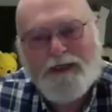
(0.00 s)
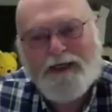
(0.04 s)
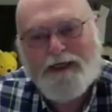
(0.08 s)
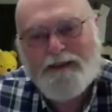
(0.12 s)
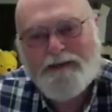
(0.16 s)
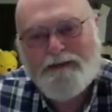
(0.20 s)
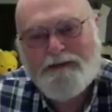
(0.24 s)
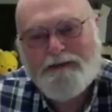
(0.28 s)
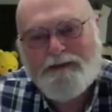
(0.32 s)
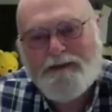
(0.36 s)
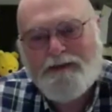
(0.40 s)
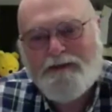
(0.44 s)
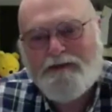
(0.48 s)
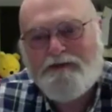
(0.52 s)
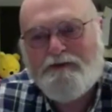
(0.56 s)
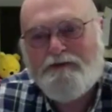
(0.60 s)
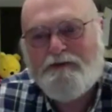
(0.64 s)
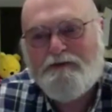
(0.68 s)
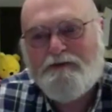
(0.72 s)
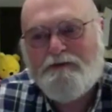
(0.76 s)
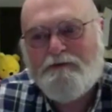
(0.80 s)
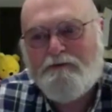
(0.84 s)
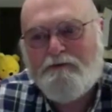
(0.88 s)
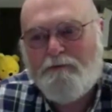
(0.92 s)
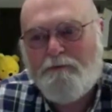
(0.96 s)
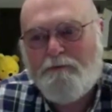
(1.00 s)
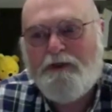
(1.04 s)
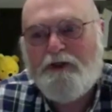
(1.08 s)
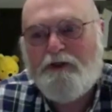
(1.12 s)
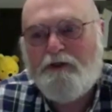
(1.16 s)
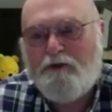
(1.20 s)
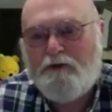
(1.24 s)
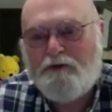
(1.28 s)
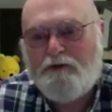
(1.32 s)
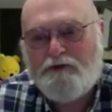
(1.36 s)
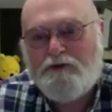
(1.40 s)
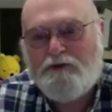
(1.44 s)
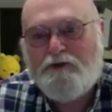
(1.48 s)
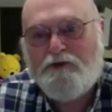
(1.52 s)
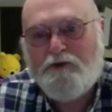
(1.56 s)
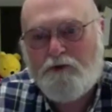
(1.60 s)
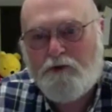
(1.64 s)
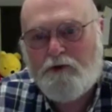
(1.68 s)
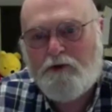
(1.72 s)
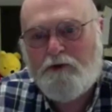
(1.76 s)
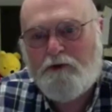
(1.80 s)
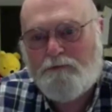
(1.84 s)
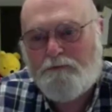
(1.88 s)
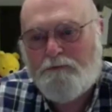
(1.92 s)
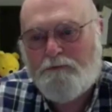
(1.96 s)
can't teach middle
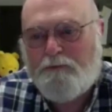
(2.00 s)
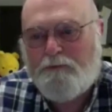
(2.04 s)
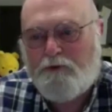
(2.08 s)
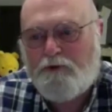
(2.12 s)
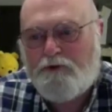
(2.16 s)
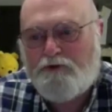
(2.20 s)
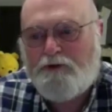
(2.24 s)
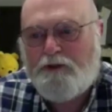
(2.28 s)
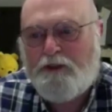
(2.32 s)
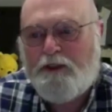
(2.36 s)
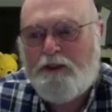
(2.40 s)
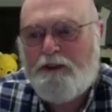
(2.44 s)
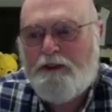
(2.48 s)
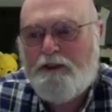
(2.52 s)
school per se.